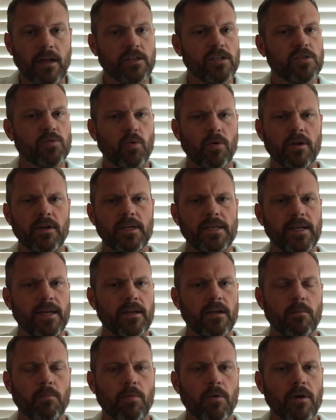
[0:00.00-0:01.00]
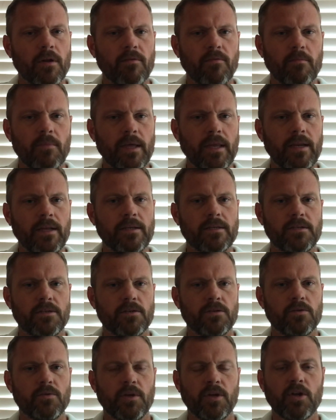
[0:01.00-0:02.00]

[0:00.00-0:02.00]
I just wanted to take a brief minute to